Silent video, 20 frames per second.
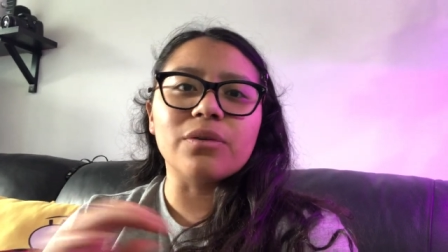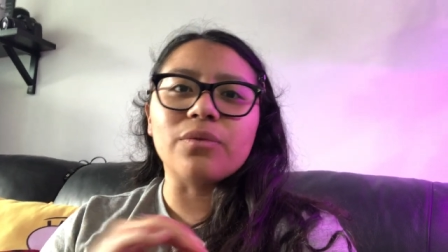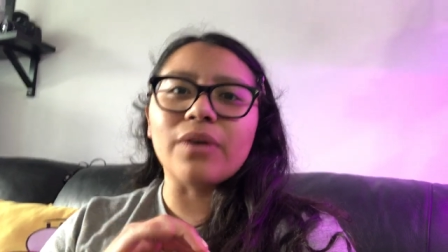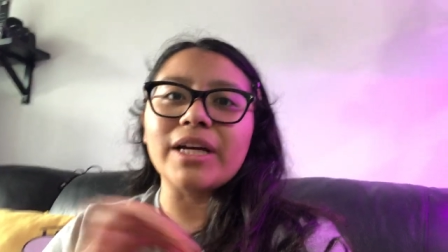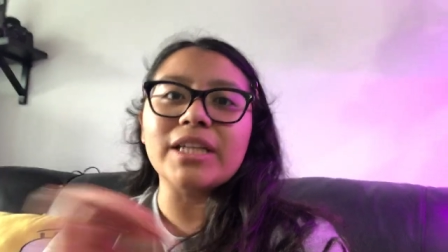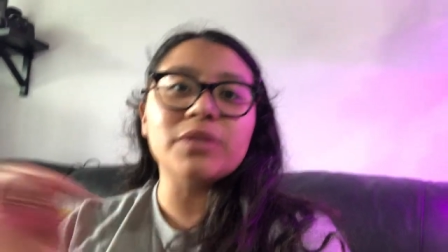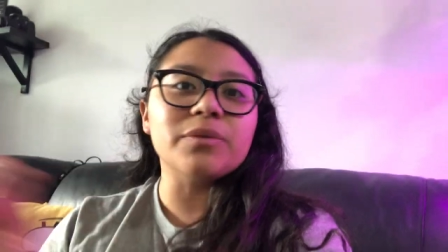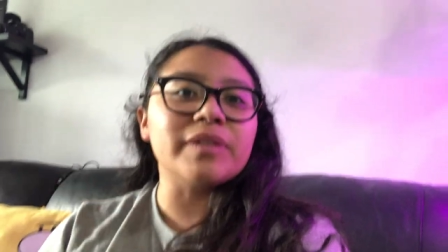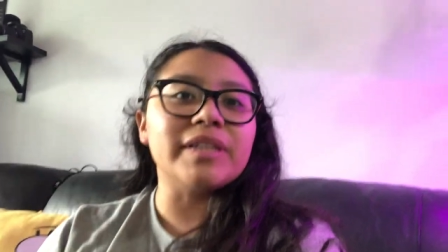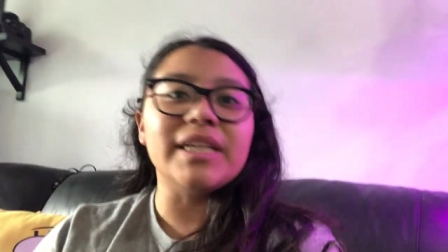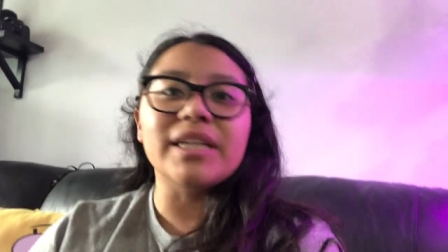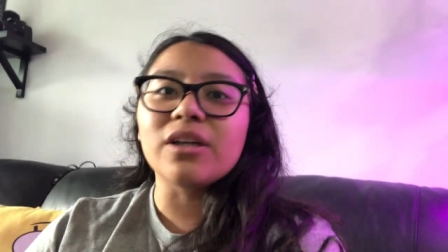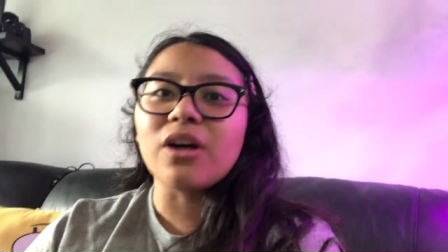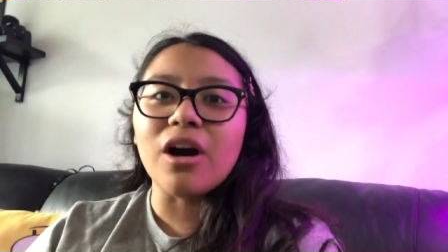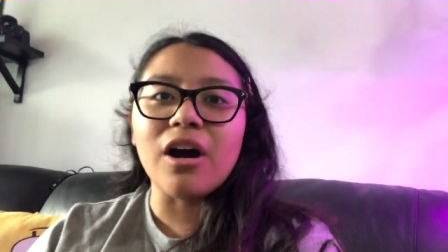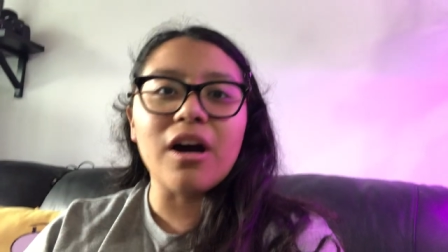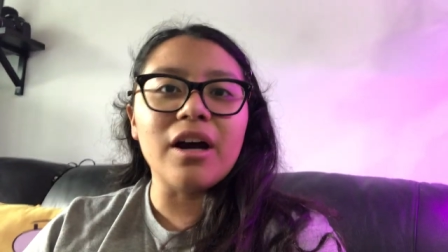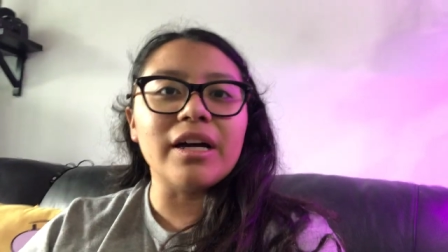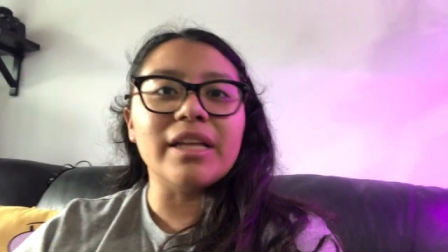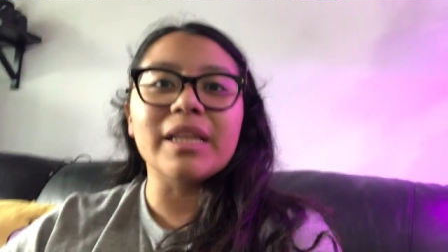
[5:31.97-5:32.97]
writes what he
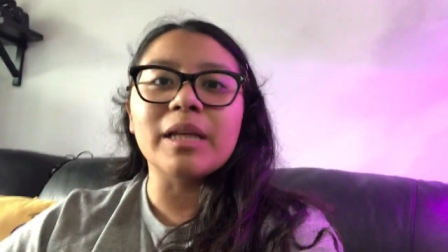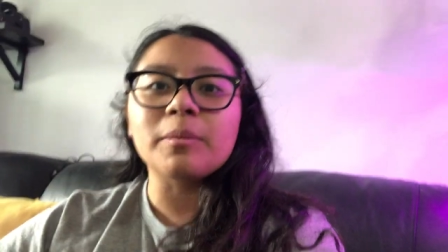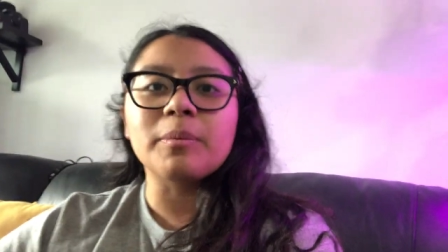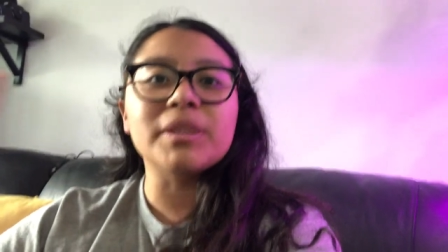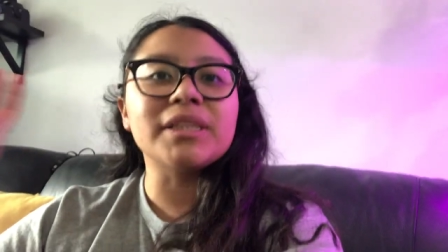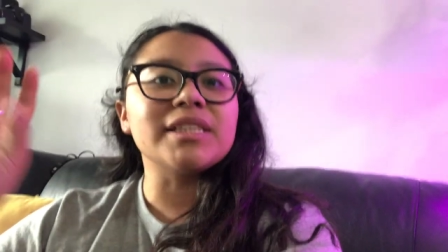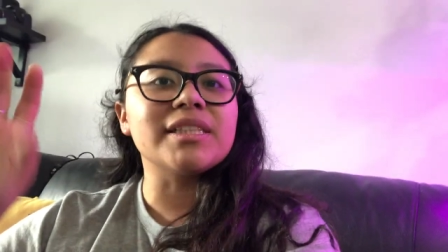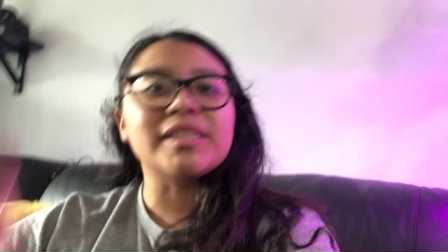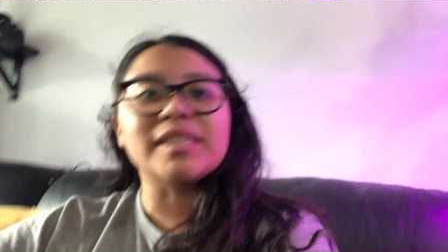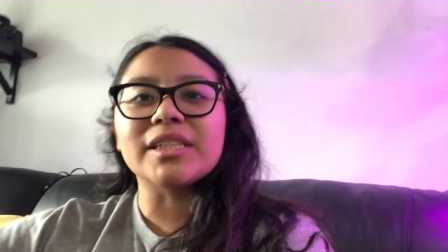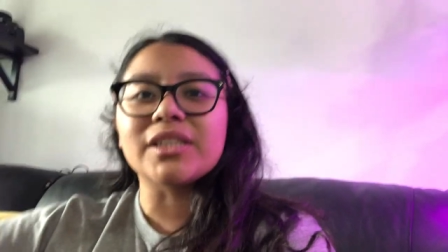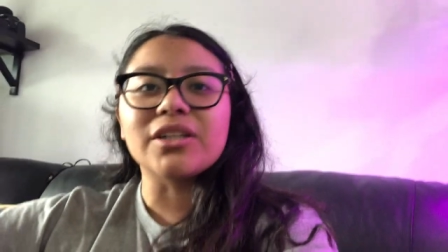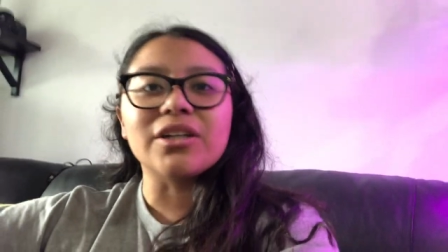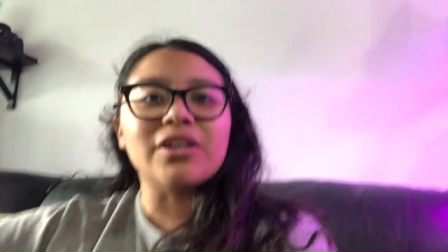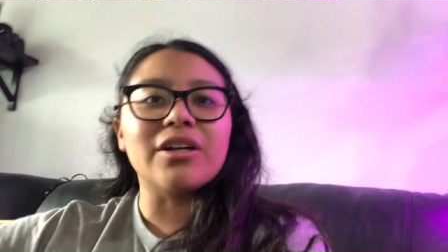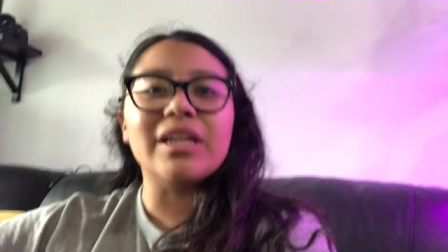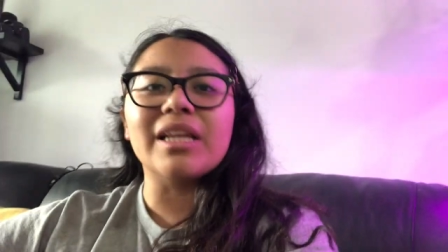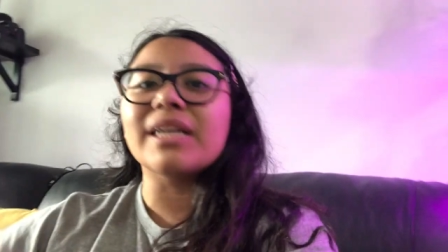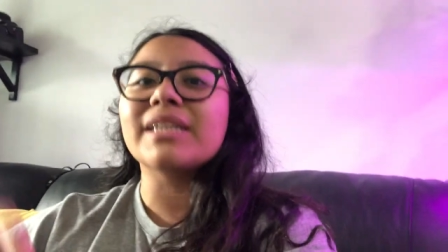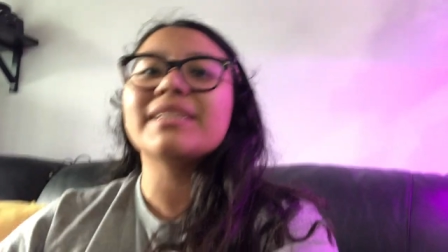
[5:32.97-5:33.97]
got and like puts a
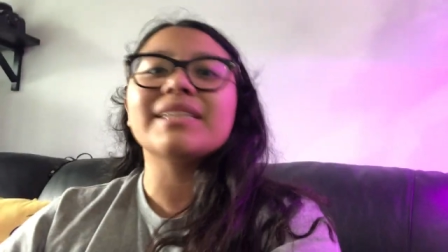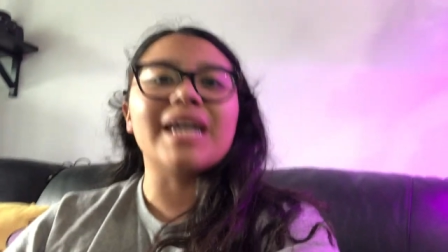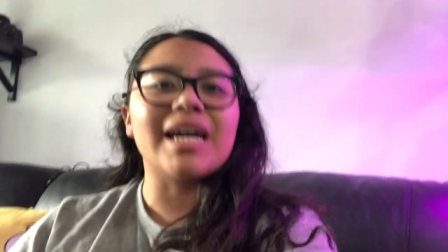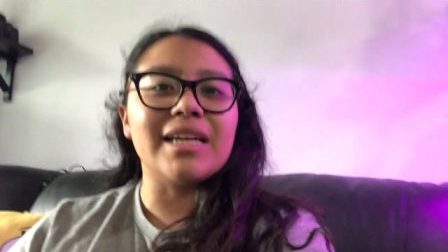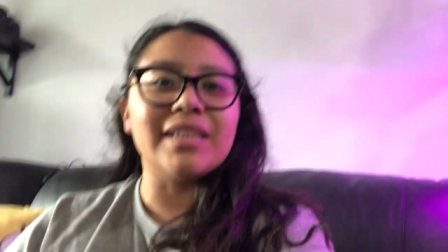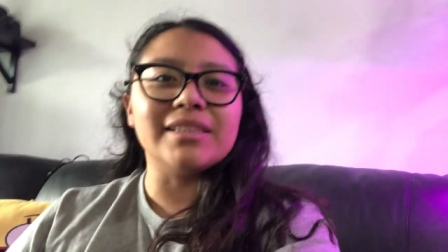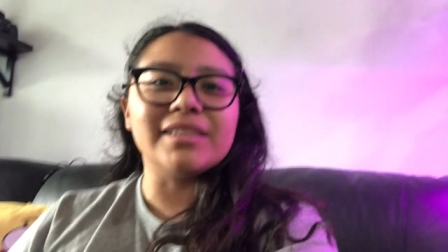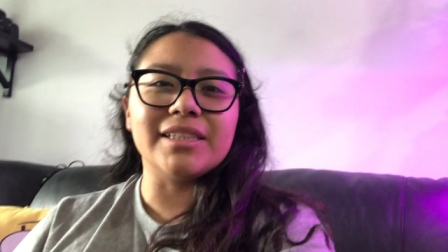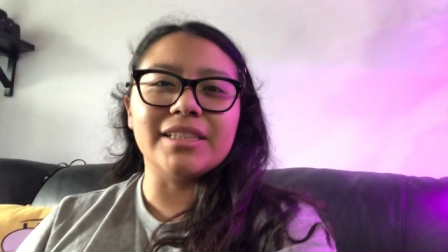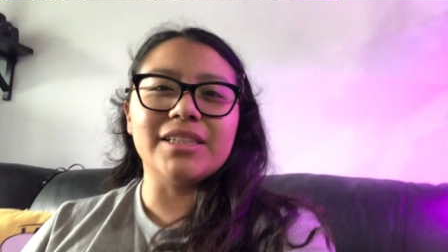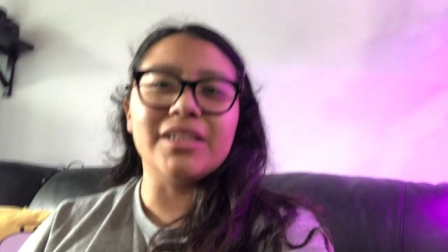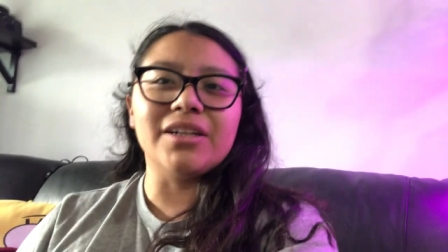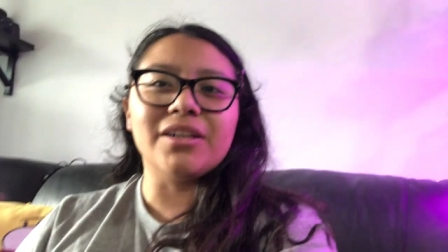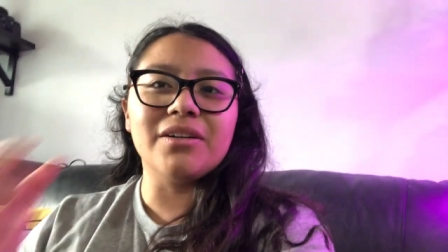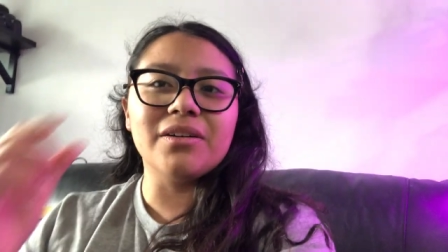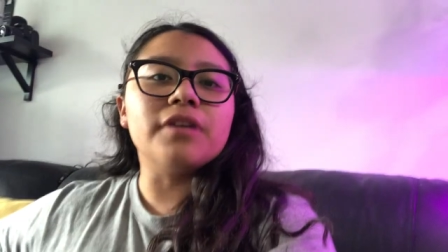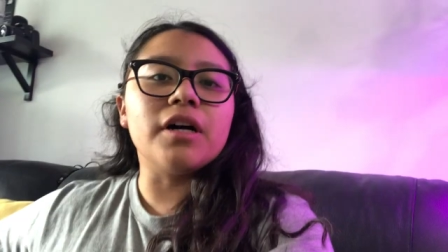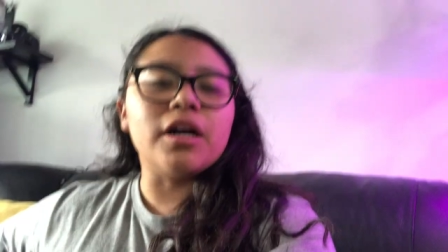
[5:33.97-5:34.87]
sticker and like signs it, you know?